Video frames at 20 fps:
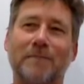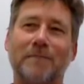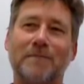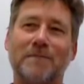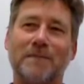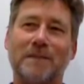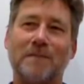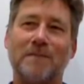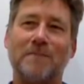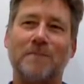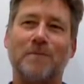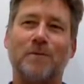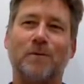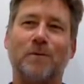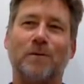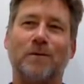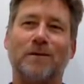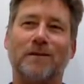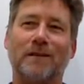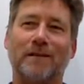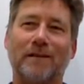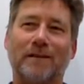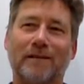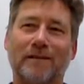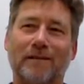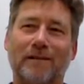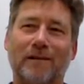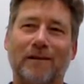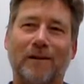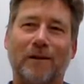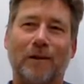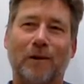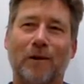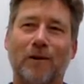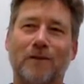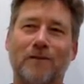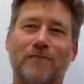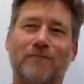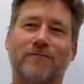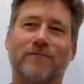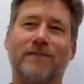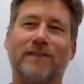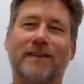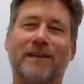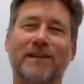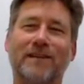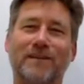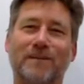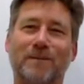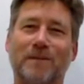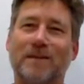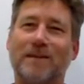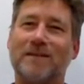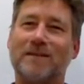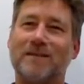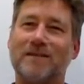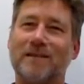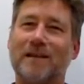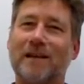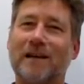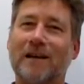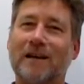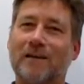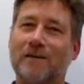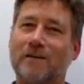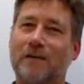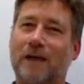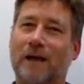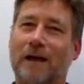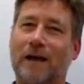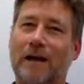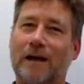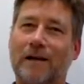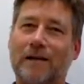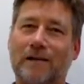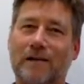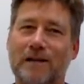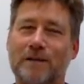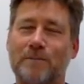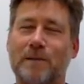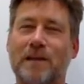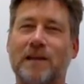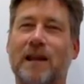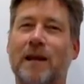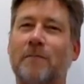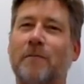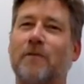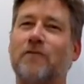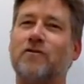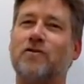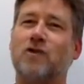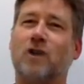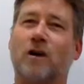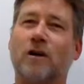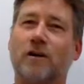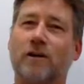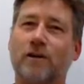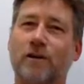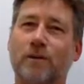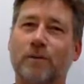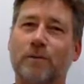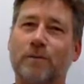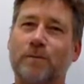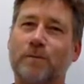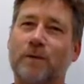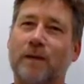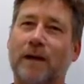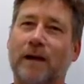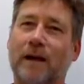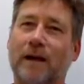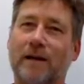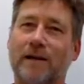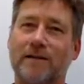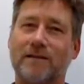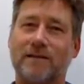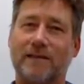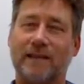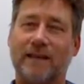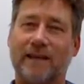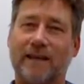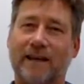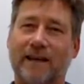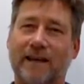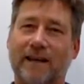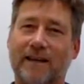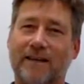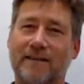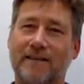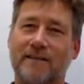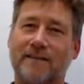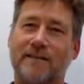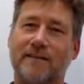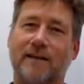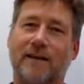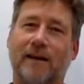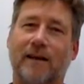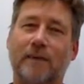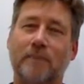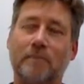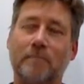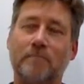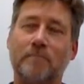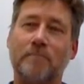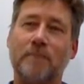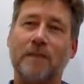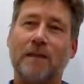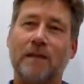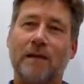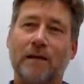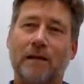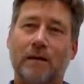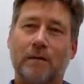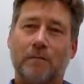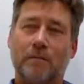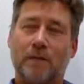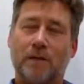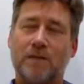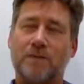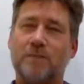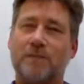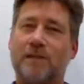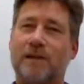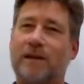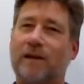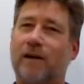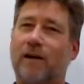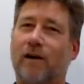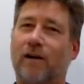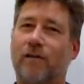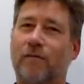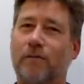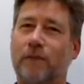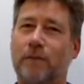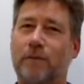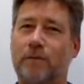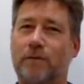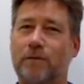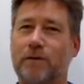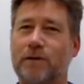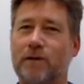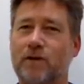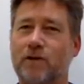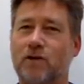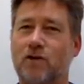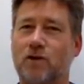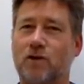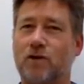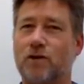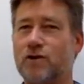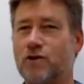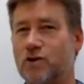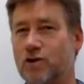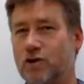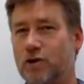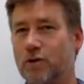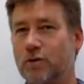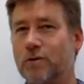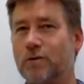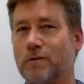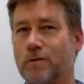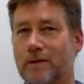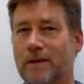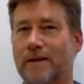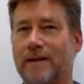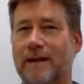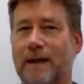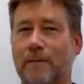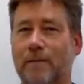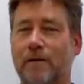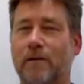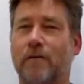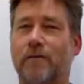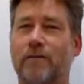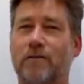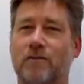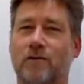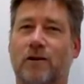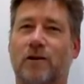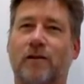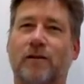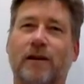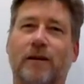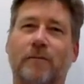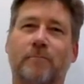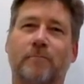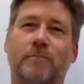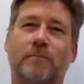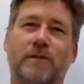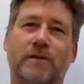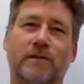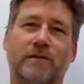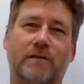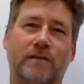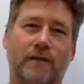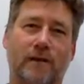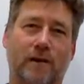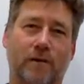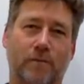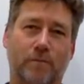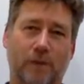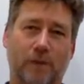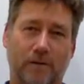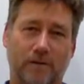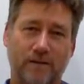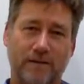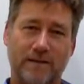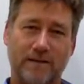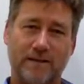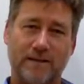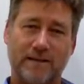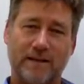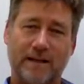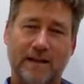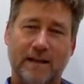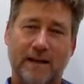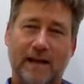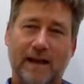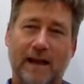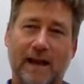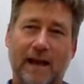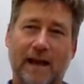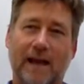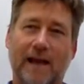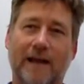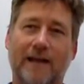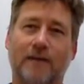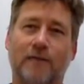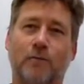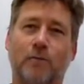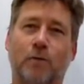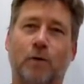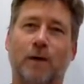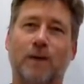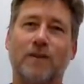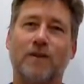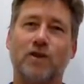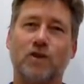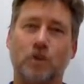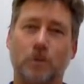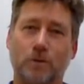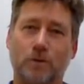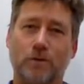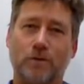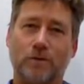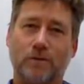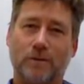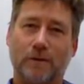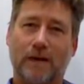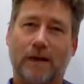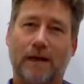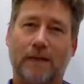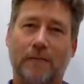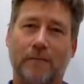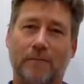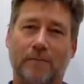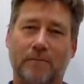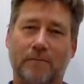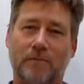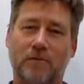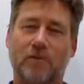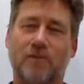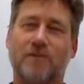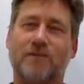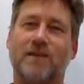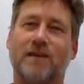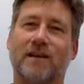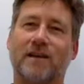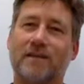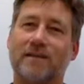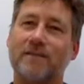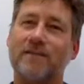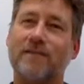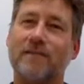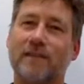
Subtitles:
Some call it a large village, but it goes by the name of Jongup City. And it's approximately halfway between Jeonju, the capital of the Jeollanam-do province, and Gwangju to the south.